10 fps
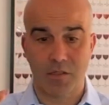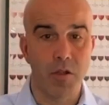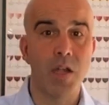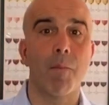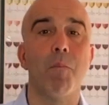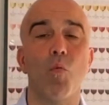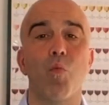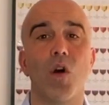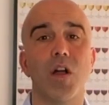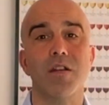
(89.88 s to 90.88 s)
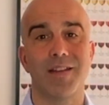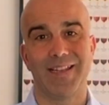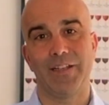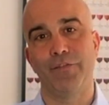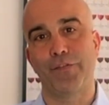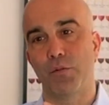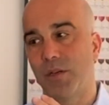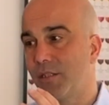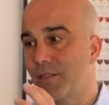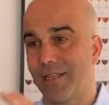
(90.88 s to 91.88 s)
number one
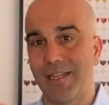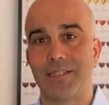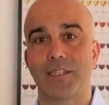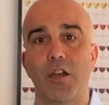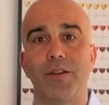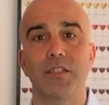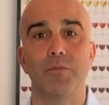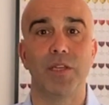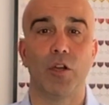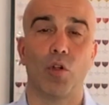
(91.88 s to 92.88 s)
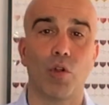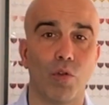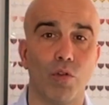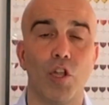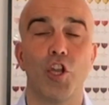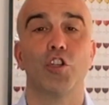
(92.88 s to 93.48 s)
influence is going to be a whole